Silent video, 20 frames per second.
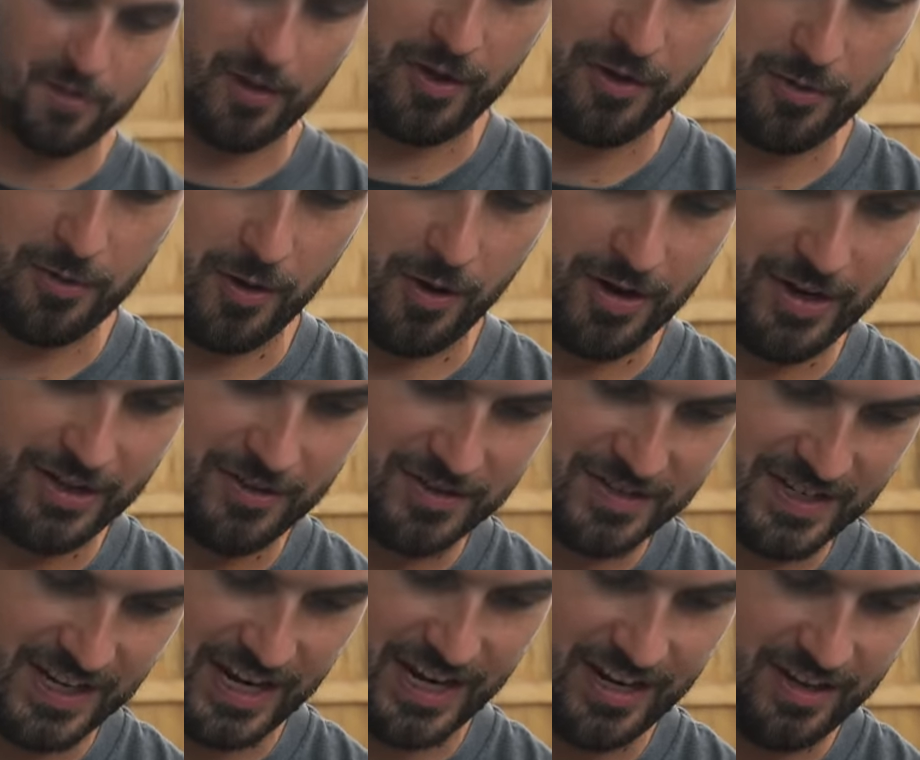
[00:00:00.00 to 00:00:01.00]
Velcro on either
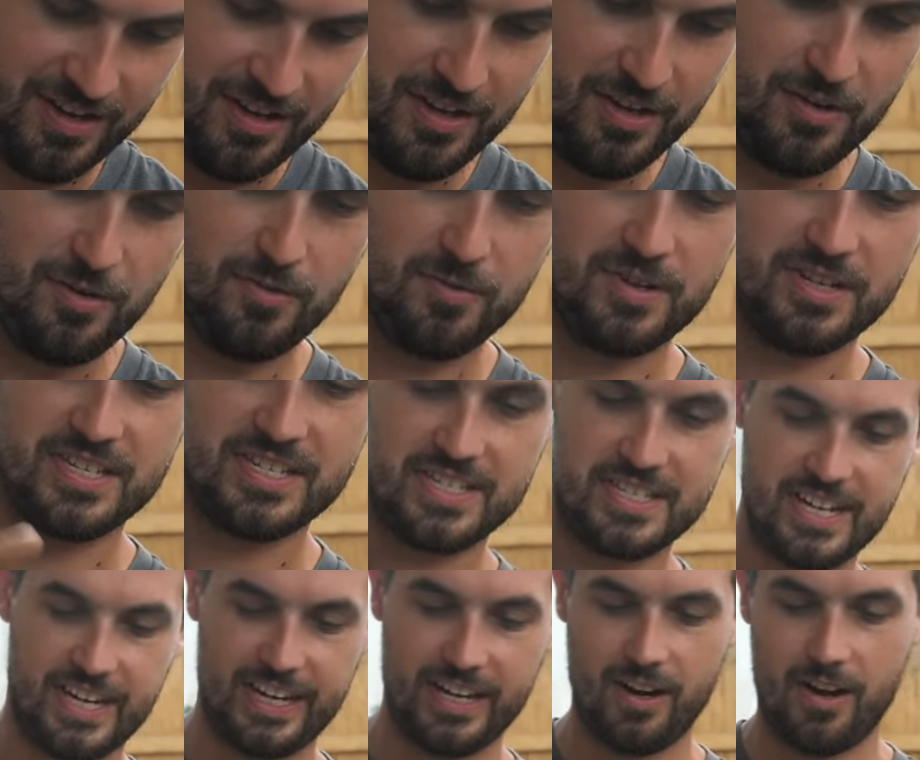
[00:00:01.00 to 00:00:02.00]
side. We're gonna
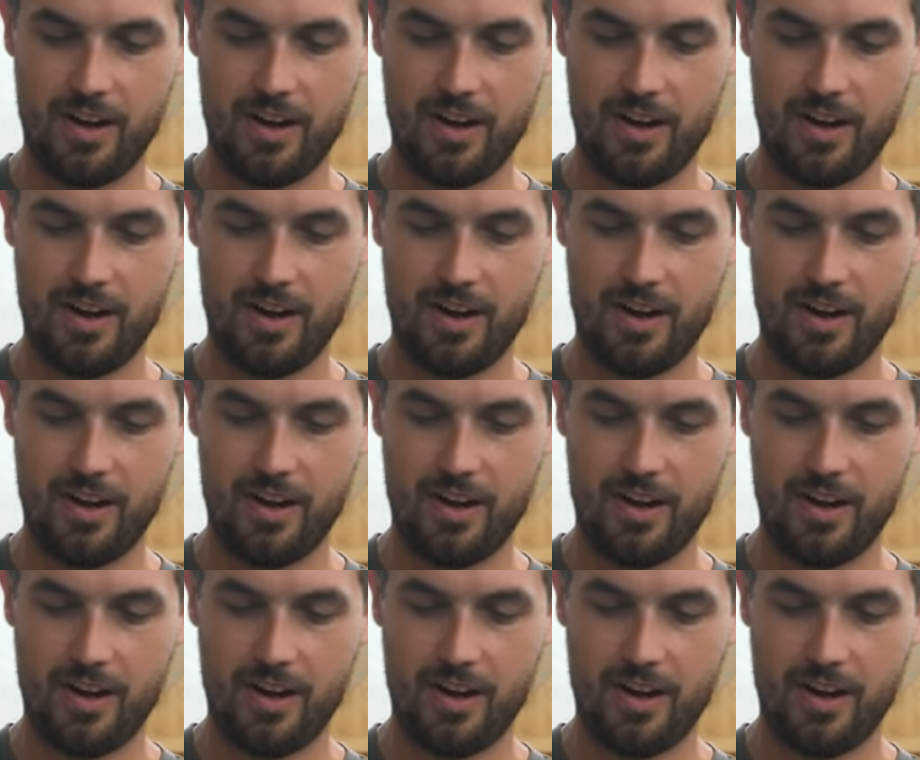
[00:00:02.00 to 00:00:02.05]
stick it